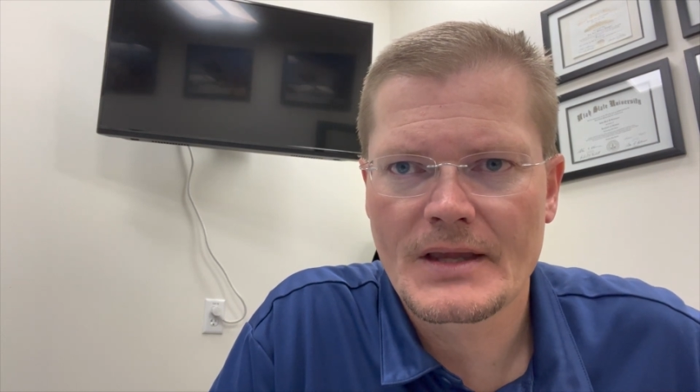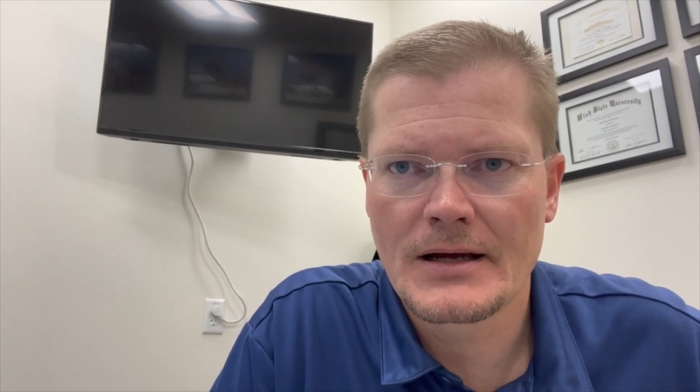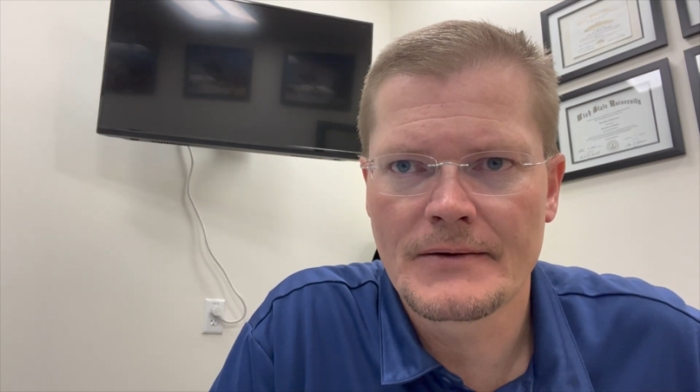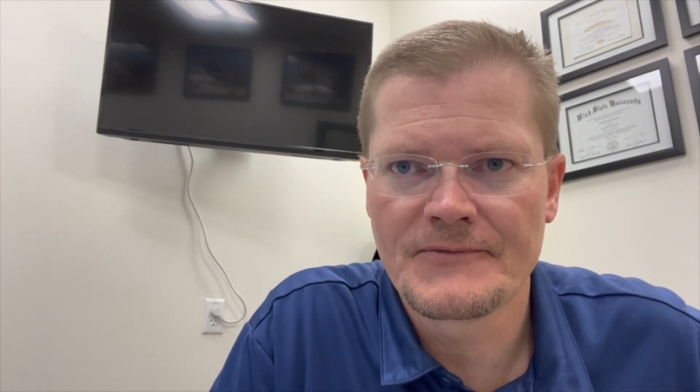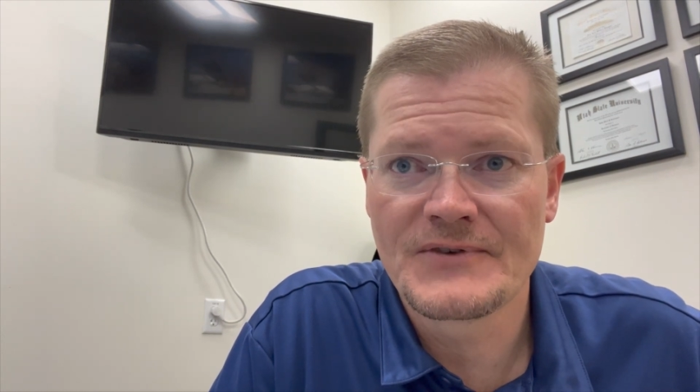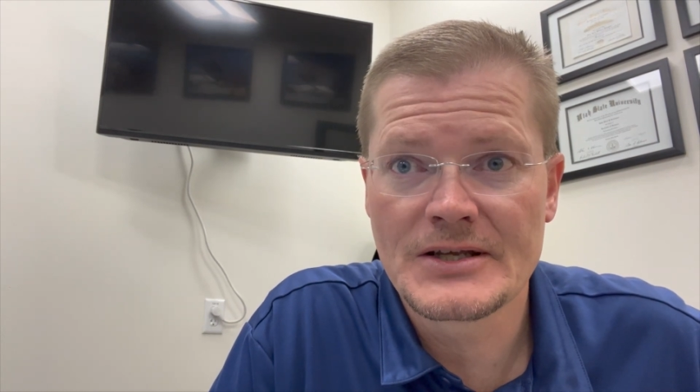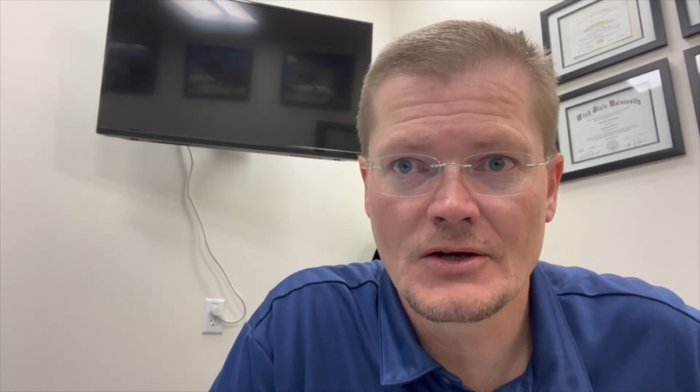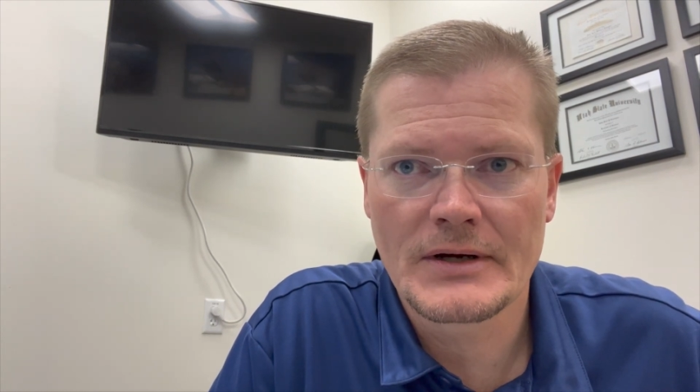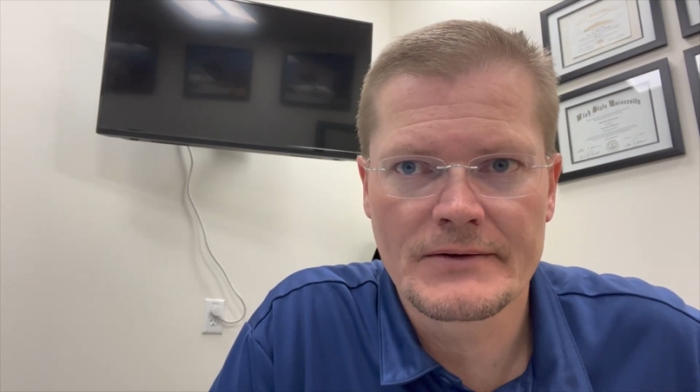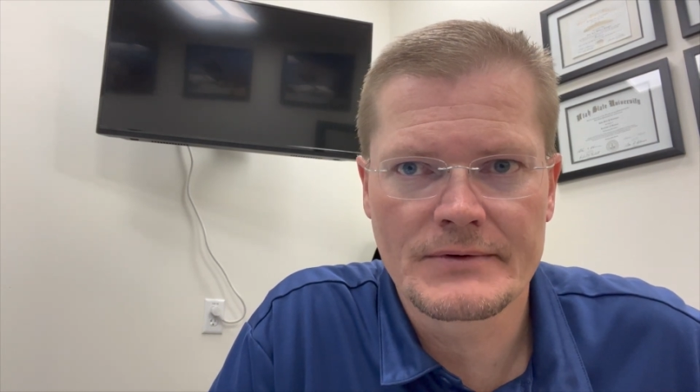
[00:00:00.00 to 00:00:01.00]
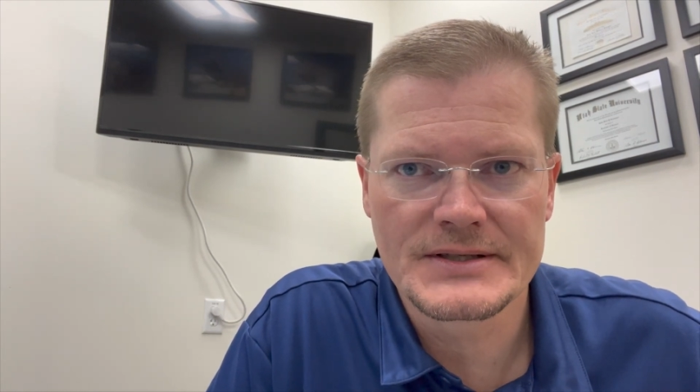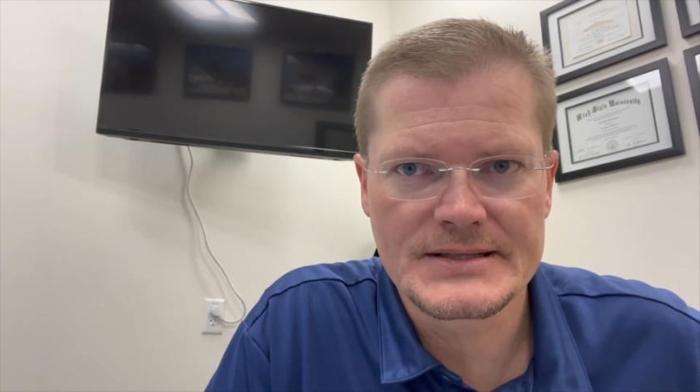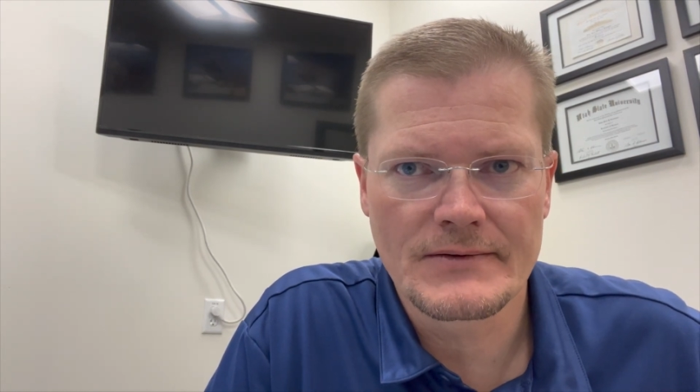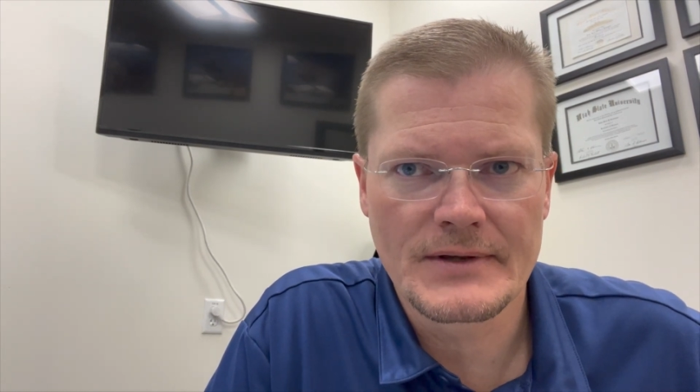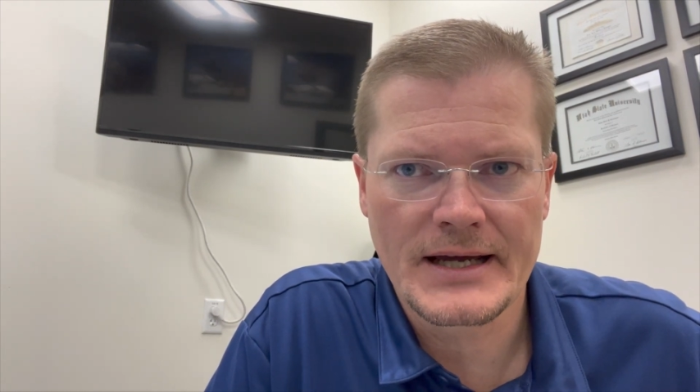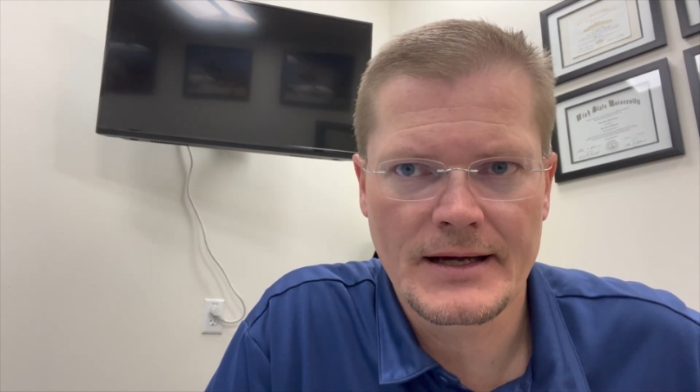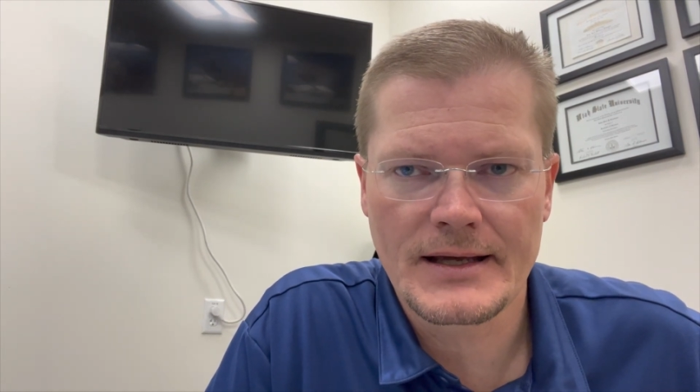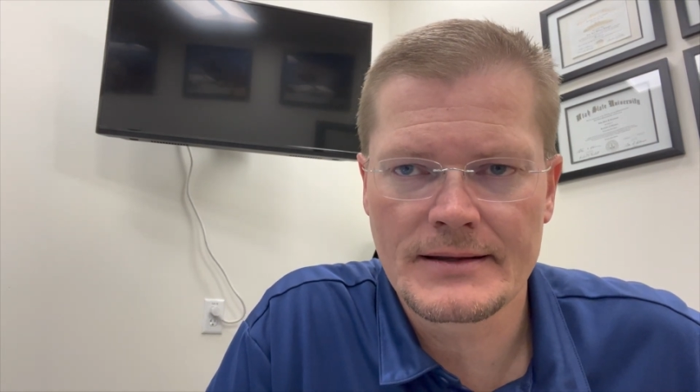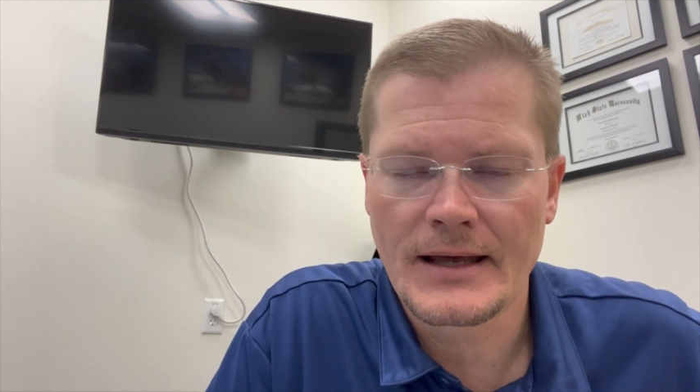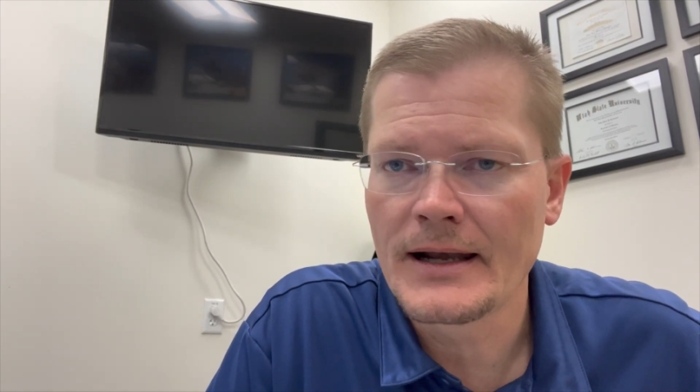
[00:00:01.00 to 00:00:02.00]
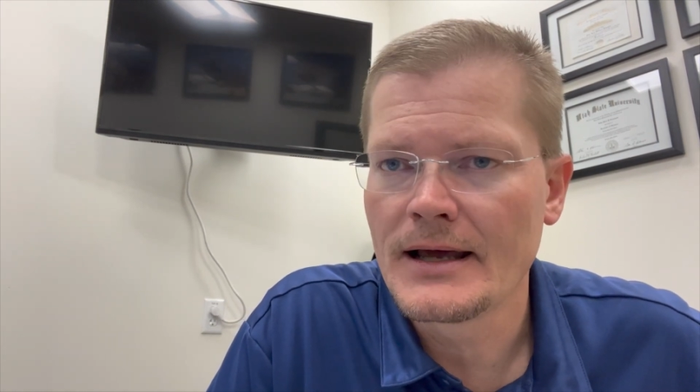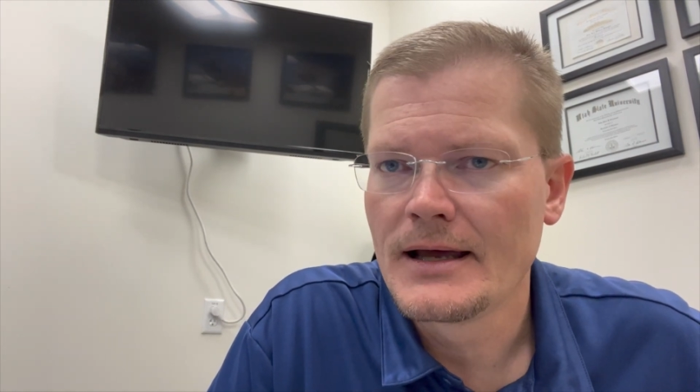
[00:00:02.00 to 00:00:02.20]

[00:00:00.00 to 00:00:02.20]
um, video evidence of that, and then